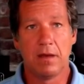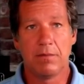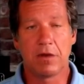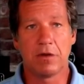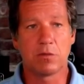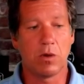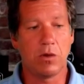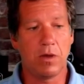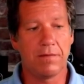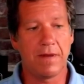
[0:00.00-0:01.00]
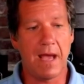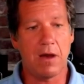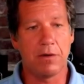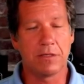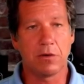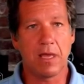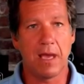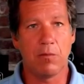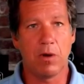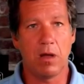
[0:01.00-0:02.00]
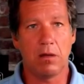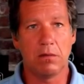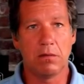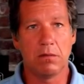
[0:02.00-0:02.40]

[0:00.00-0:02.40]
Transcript: because what you have now is, okay, well,